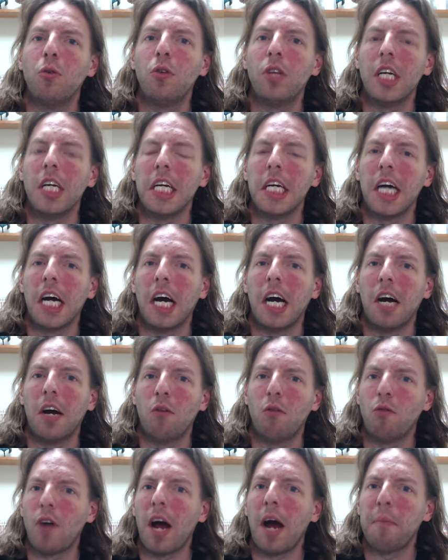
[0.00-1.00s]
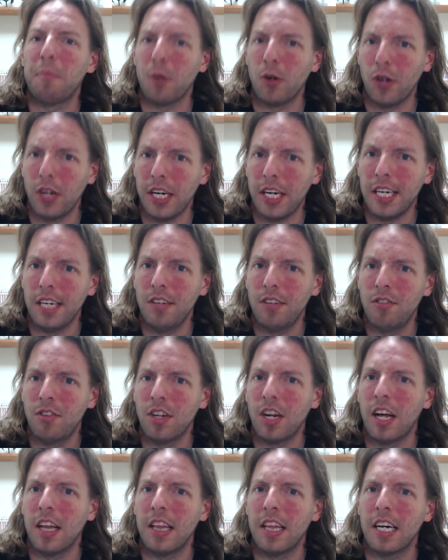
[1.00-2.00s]
the rapper is, and
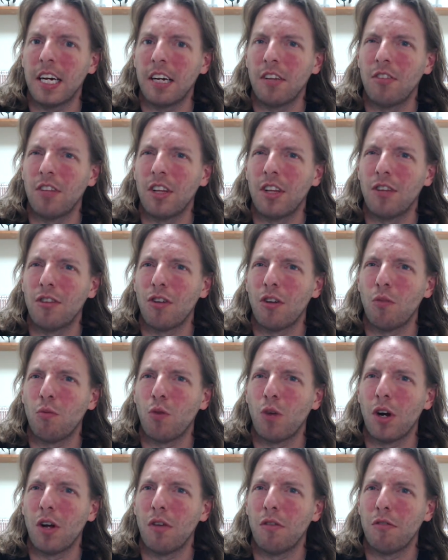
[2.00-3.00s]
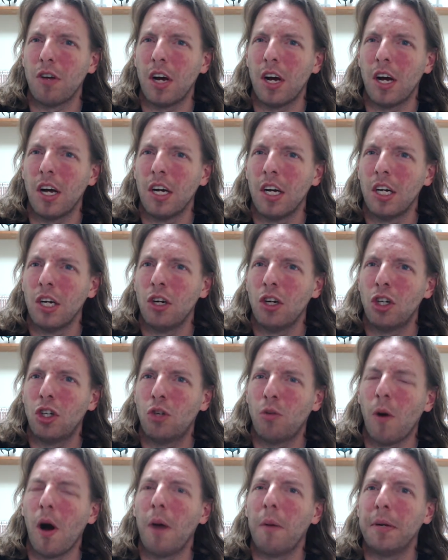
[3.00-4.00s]
I think I said this on one of
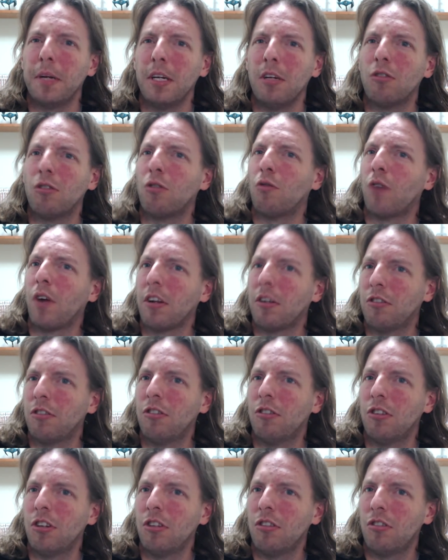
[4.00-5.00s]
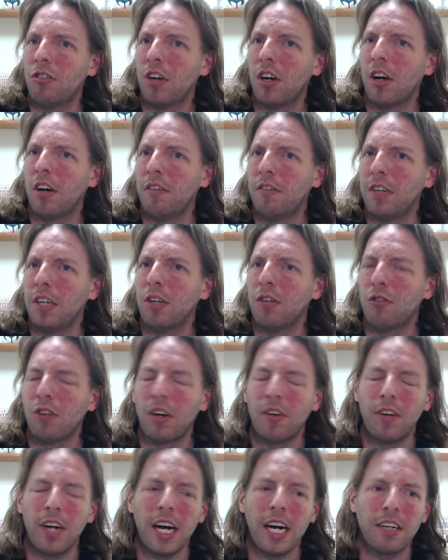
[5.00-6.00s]
Schwabity's or Rustage's videos I
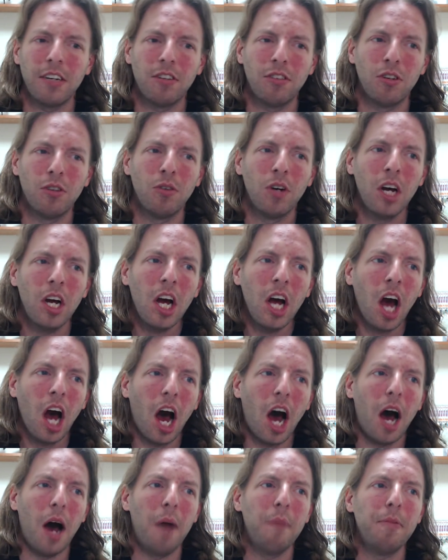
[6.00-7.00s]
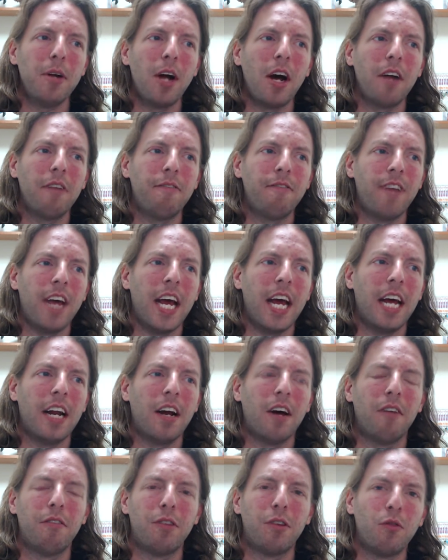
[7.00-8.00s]
reacted to. I'm not a fan
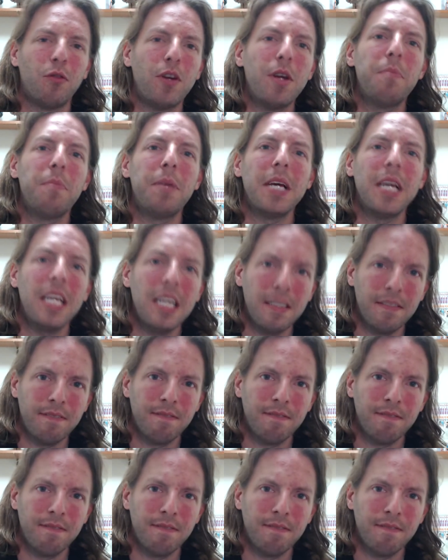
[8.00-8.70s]
of the repeat.